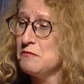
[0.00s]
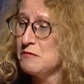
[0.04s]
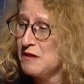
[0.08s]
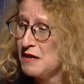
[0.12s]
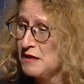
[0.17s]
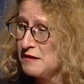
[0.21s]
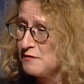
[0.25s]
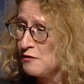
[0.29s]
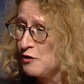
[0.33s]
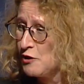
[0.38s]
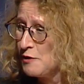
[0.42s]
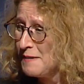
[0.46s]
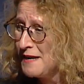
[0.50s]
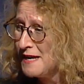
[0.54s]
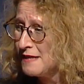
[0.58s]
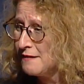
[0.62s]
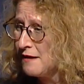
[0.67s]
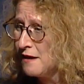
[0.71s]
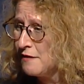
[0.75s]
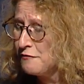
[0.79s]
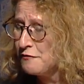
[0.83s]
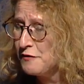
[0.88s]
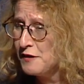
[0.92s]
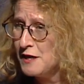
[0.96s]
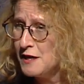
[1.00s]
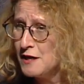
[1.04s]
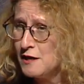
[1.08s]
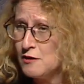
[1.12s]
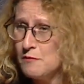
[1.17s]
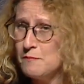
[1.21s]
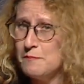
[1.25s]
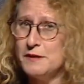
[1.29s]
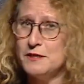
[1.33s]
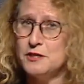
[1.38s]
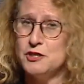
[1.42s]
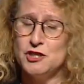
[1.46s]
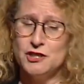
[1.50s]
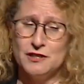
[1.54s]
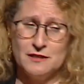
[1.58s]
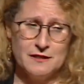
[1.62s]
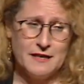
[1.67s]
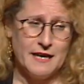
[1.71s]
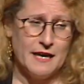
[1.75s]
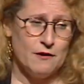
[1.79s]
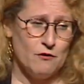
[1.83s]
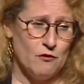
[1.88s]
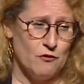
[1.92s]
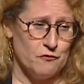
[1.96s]
It's going to be a tough year, but she'll
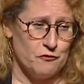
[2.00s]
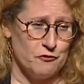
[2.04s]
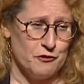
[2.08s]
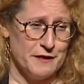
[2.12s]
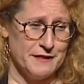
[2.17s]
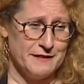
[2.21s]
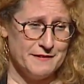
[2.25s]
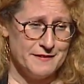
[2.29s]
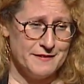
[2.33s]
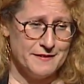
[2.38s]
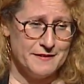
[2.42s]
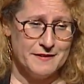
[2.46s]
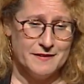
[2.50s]
get over it.